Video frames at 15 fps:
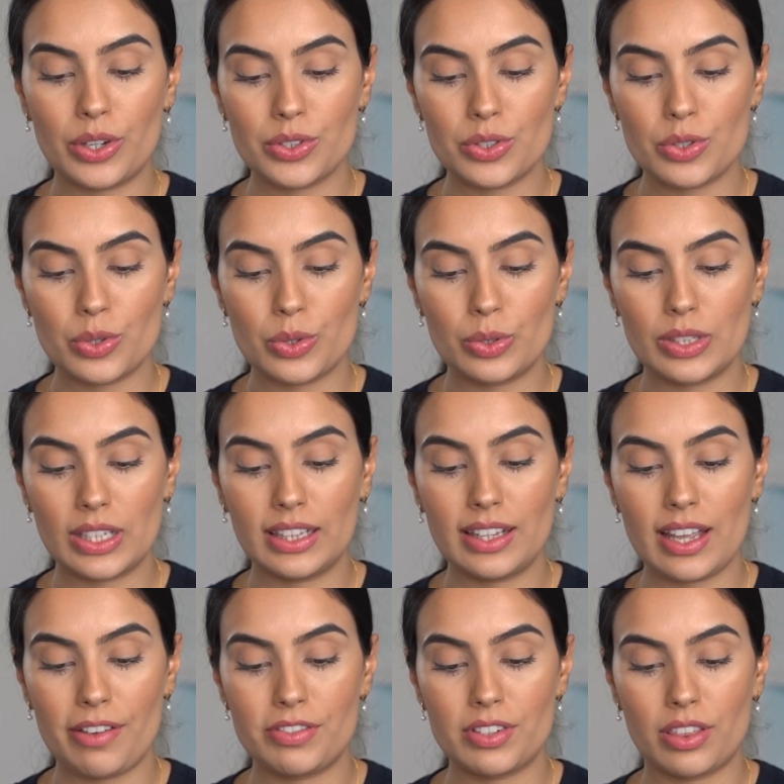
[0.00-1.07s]
onto the
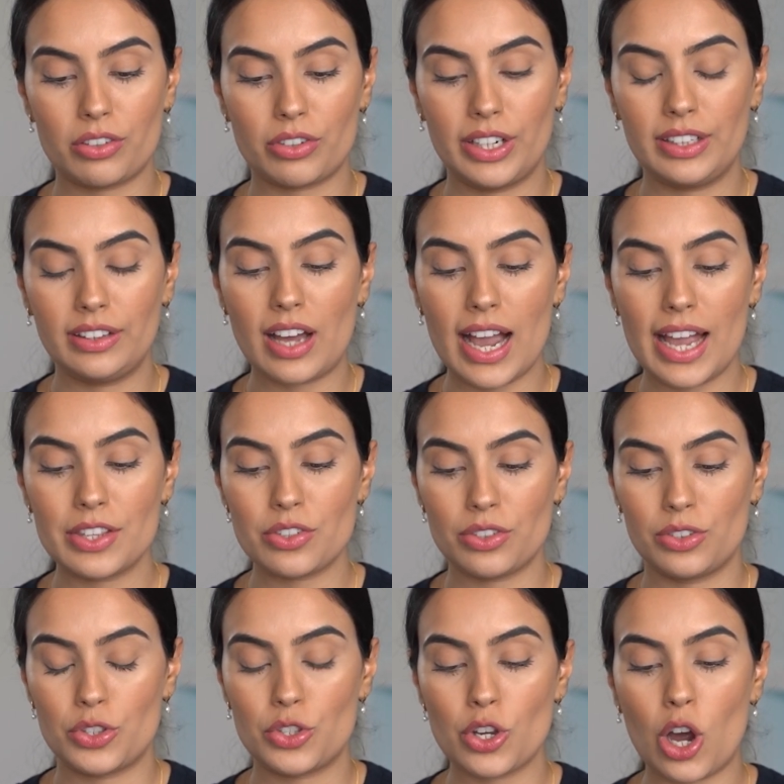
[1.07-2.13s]
left 3 lines on
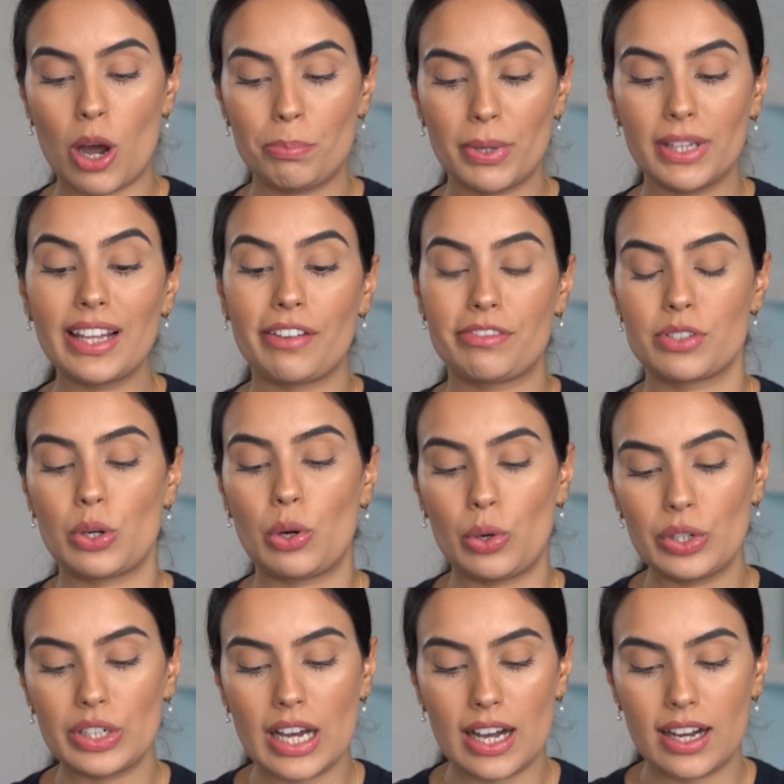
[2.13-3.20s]
the top left
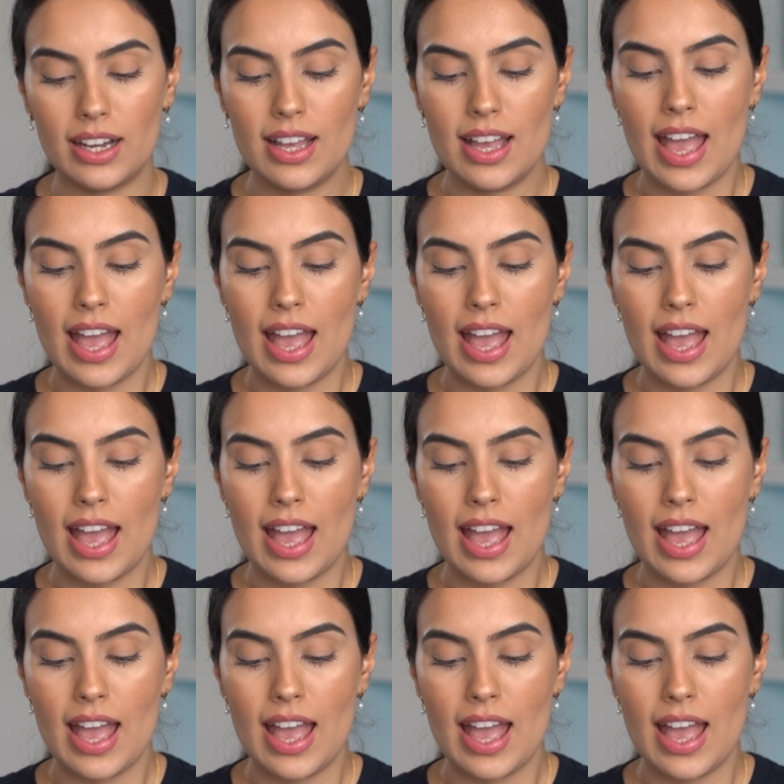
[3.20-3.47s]
corner,